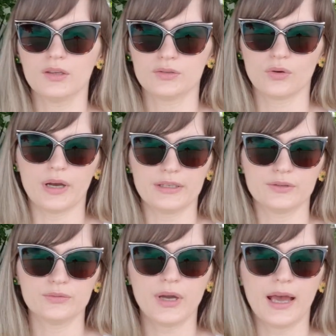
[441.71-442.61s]
So I
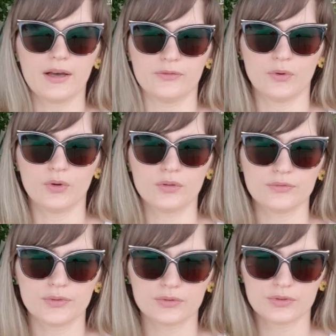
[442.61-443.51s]
do have all
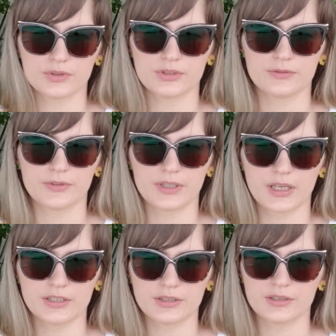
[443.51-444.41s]
of those
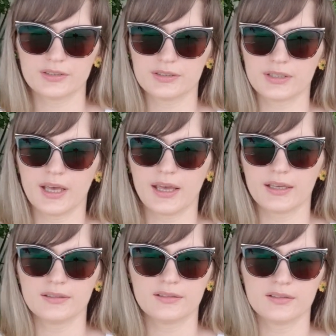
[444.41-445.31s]
certifications,
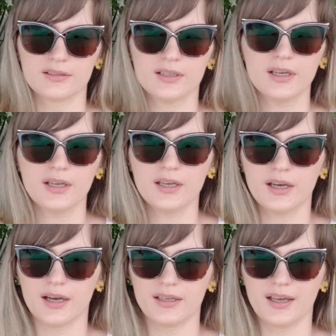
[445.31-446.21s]
and
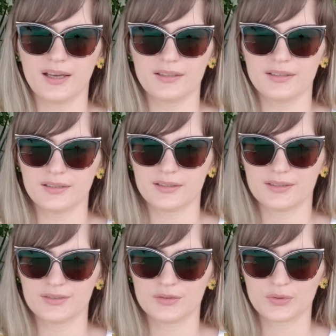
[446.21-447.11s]
I had
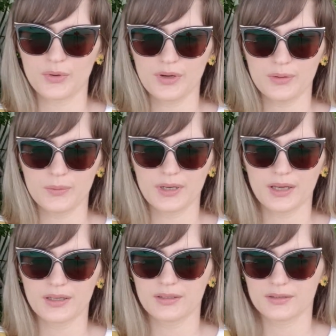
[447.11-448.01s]
a story when
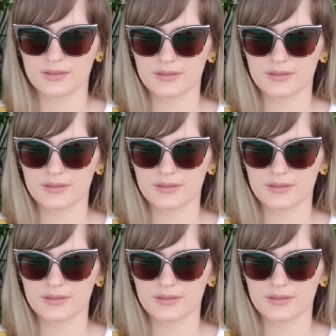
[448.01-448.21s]
I